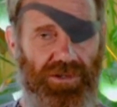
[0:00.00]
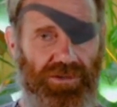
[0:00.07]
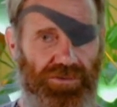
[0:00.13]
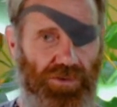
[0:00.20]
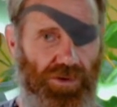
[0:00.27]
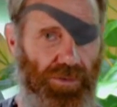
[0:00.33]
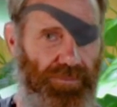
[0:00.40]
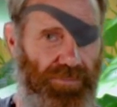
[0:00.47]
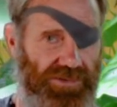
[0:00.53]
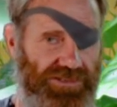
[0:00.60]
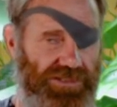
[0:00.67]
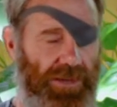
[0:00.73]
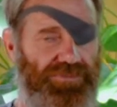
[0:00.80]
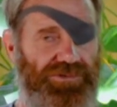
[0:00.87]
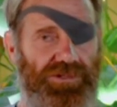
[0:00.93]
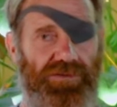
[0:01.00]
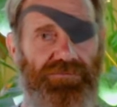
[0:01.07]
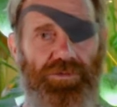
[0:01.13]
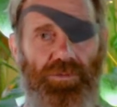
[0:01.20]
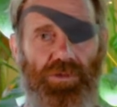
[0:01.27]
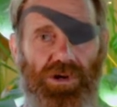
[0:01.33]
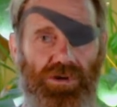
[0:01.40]
your perception
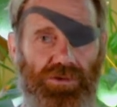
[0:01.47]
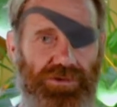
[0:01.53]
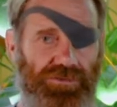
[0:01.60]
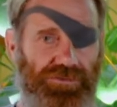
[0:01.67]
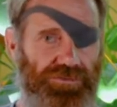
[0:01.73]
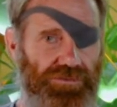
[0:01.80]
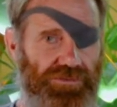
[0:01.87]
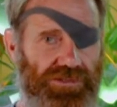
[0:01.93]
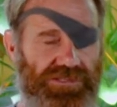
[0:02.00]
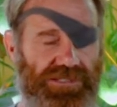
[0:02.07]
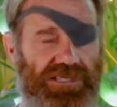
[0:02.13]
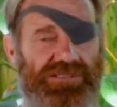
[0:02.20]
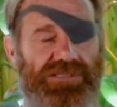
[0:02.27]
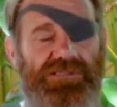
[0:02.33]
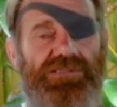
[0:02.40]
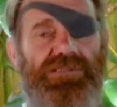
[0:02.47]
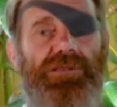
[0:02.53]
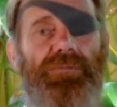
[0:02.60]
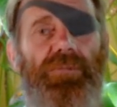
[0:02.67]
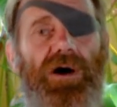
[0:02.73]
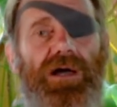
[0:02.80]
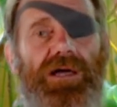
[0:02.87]
of the world and through the senses
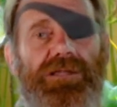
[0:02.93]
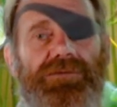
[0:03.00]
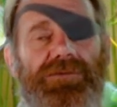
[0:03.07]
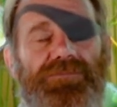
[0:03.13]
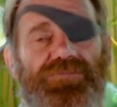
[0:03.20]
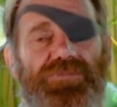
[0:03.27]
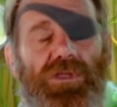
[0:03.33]
and the mind,